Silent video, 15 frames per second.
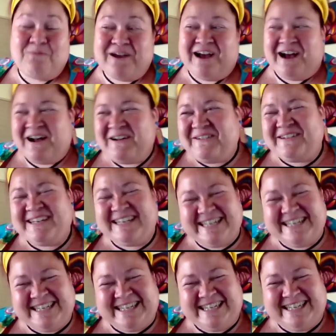we are.
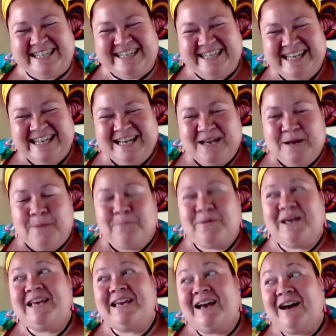
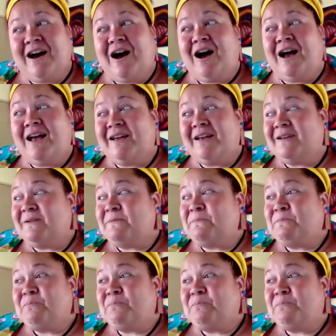But yeah,